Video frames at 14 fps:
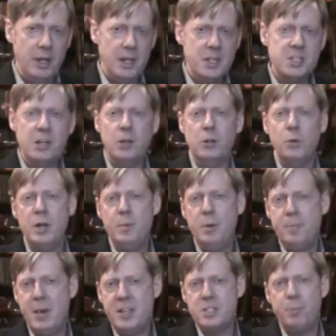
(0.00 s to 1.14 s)
is going to be
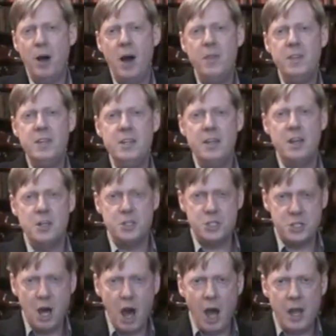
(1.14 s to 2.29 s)
based upon the
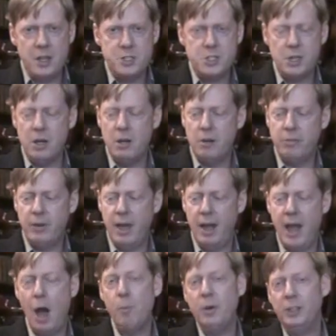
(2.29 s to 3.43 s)
size of
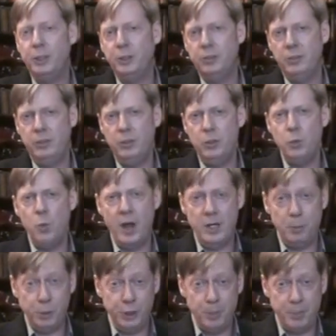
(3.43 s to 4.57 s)
how much you wind
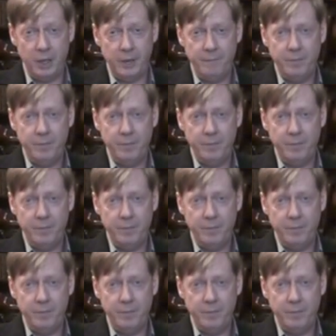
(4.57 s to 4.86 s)
up shipping.